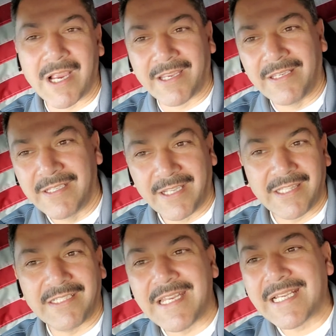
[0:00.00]

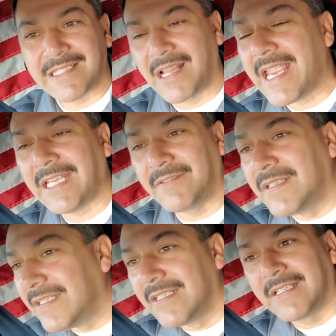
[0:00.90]
in the next
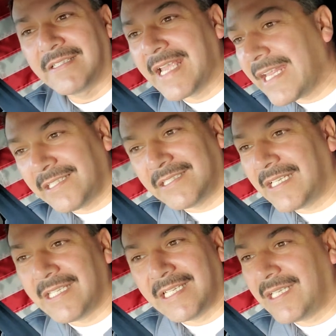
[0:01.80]
lane. That
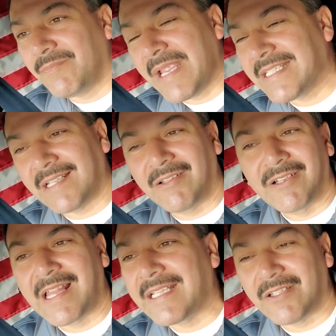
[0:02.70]
it makes it
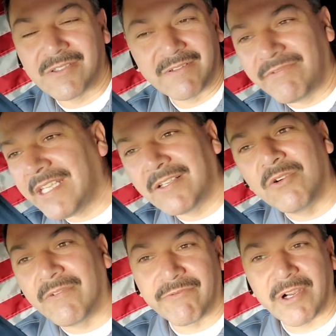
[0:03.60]
look like there's a
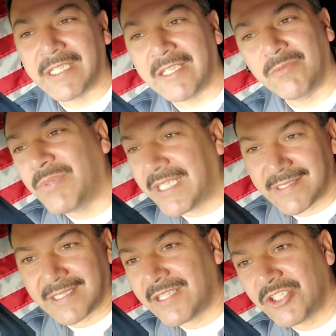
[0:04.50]
vehicle in front of you
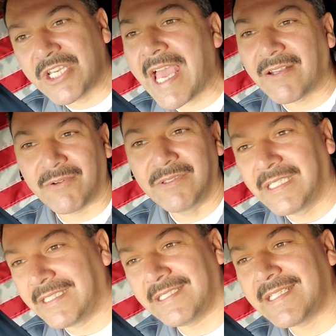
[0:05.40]
because of the shadow.
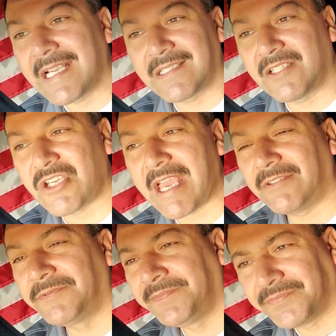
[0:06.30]
It detects the
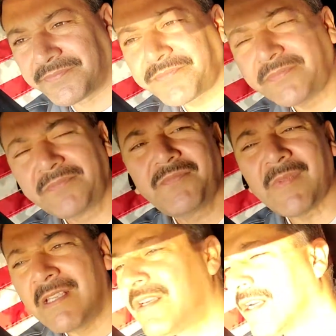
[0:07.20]
shadow.
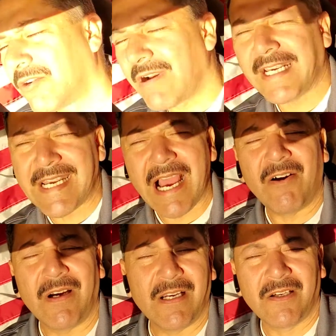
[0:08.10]
Right
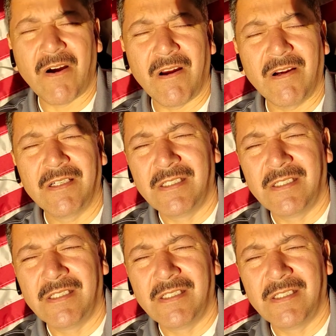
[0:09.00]
now, a car